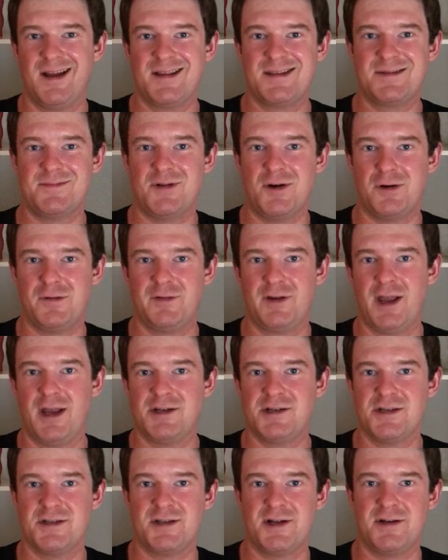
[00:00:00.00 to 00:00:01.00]
get some
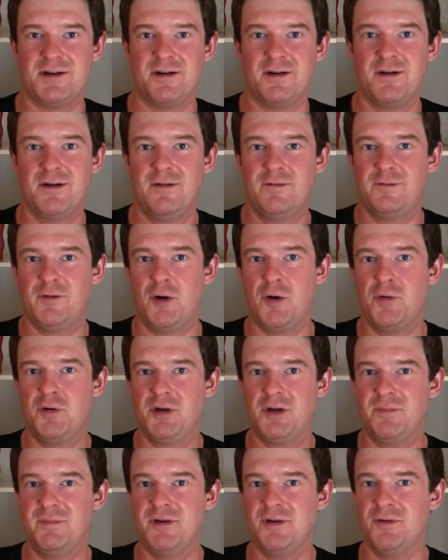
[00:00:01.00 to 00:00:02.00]
notifications on your
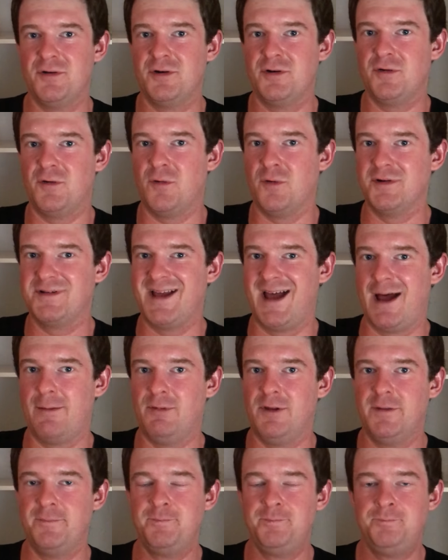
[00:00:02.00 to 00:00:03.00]
phone, computer, or
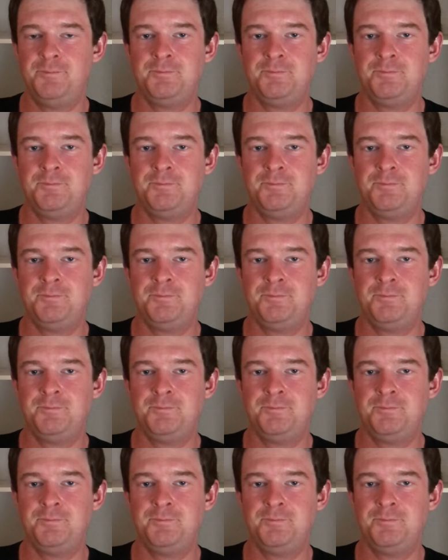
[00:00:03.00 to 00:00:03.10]
tablet.